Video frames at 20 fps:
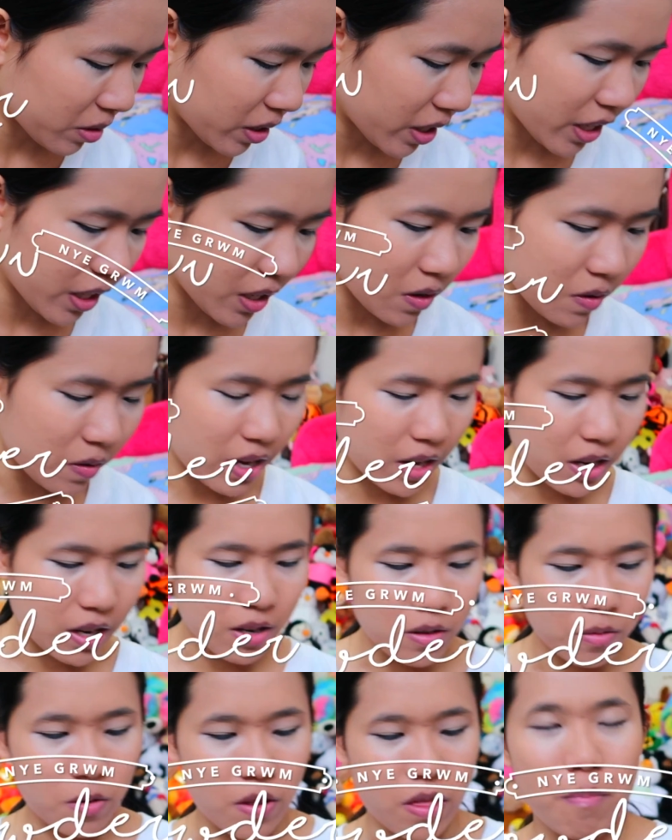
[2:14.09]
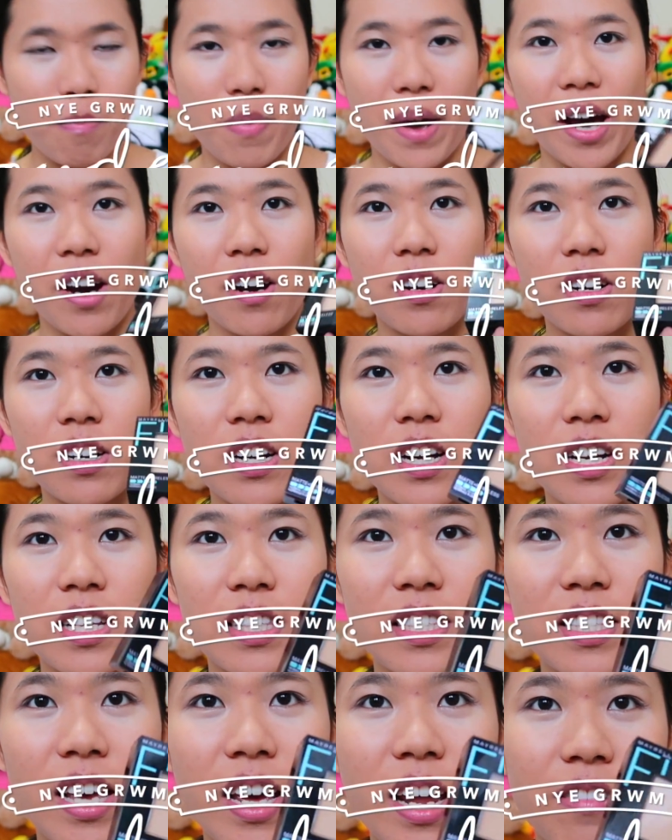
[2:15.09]
we're gonna go in with powder
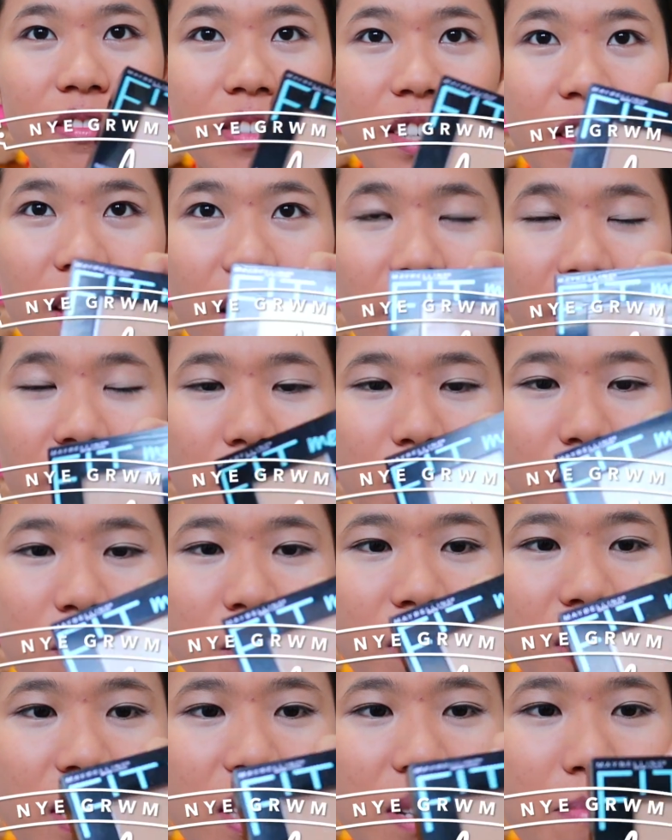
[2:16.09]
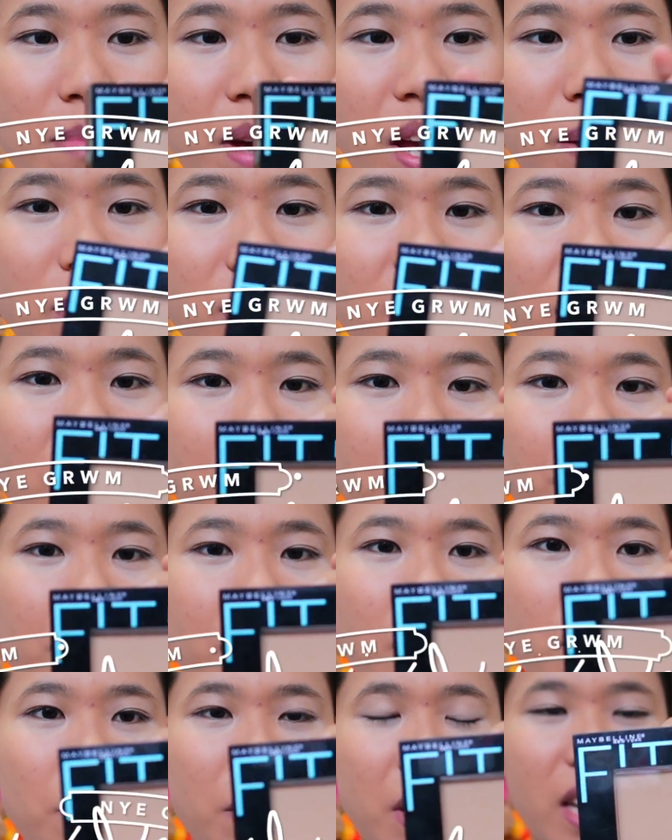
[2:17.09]
and set everything, and I'm using the Maybelline
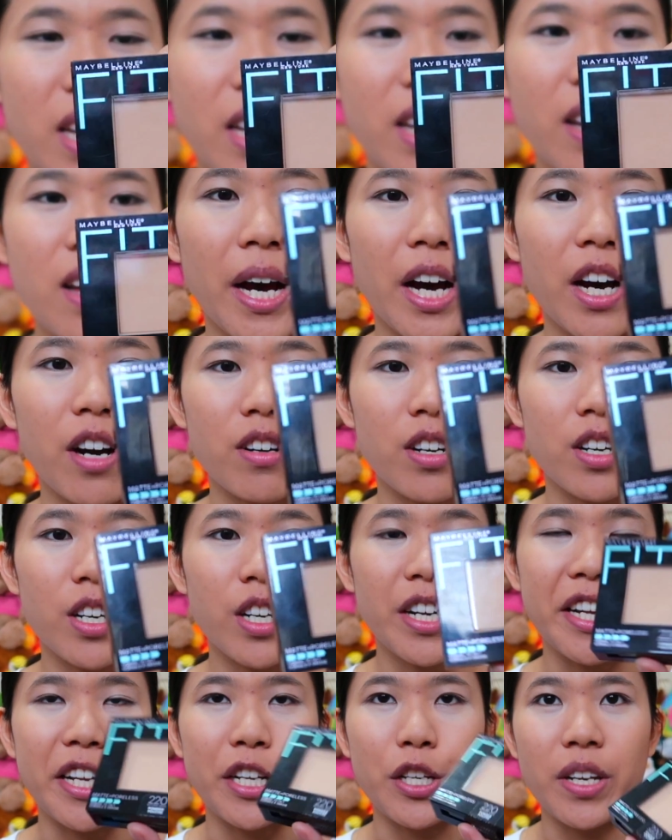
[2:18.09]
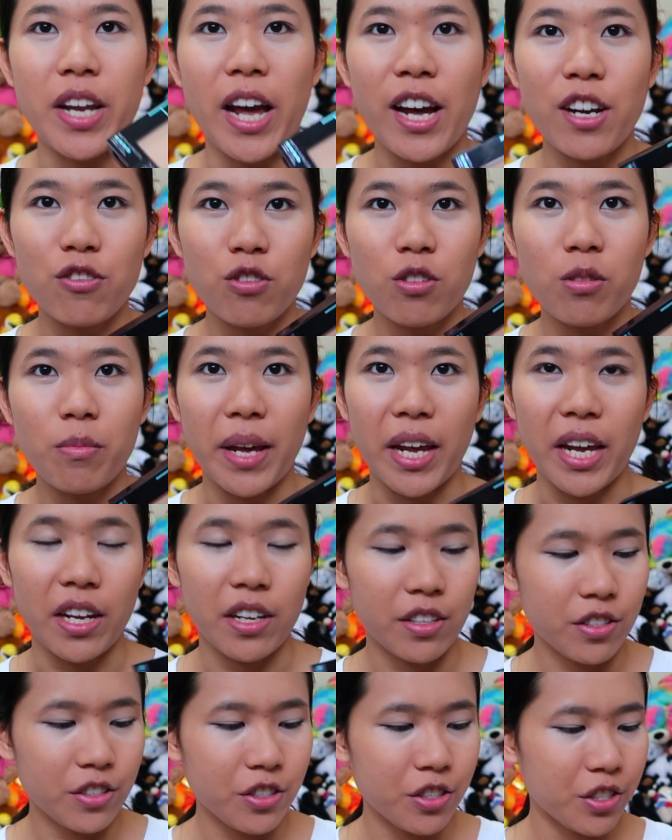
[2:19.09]
Fit Me powder in natural
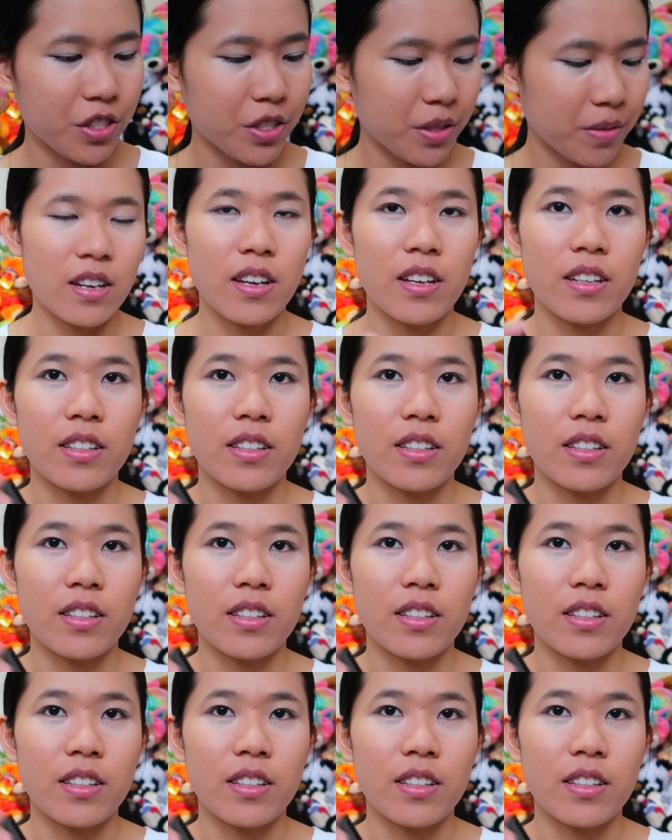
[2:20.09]
beige.